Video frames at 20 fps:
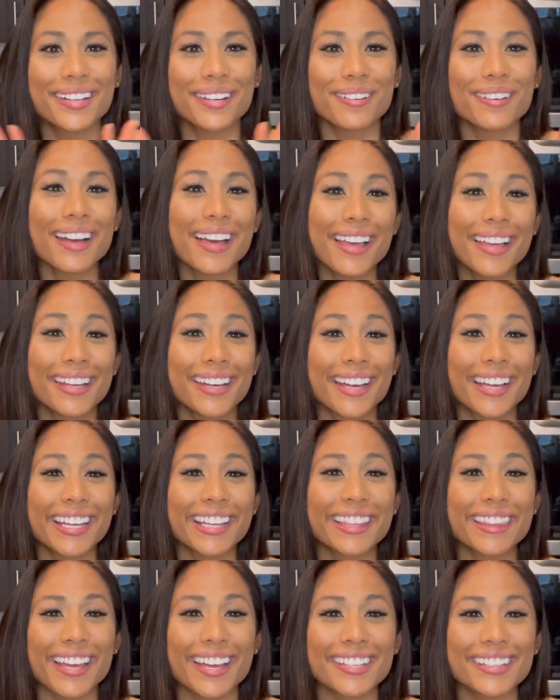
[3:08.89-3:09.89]
go ahead
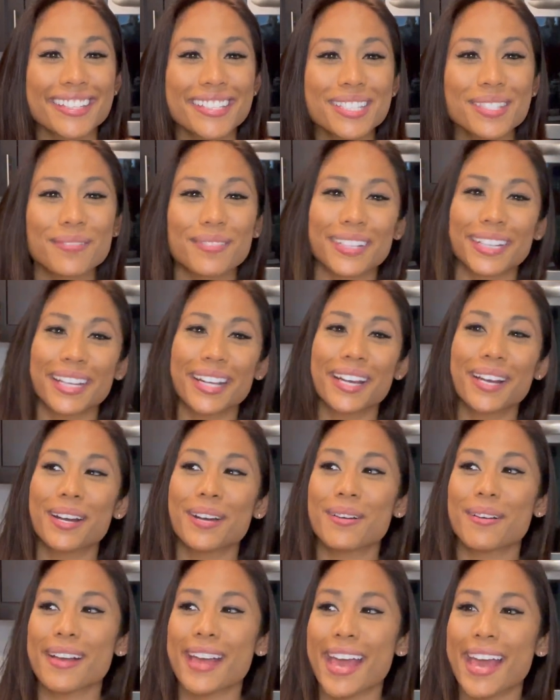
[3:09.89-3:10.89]
and like this
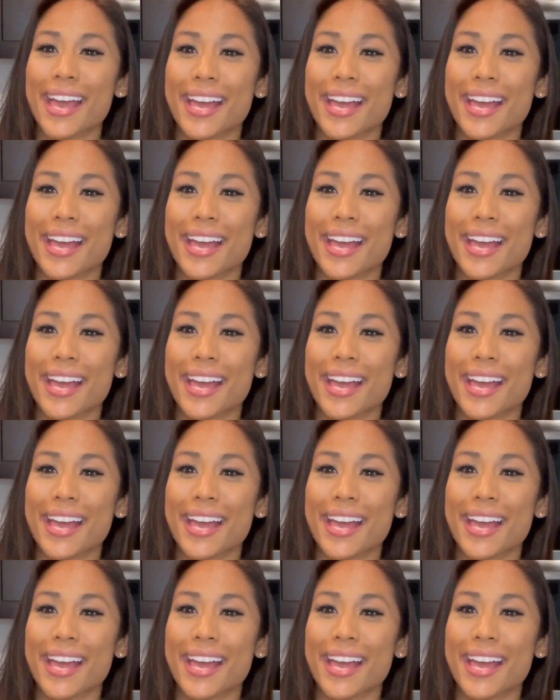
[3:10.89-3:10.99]
video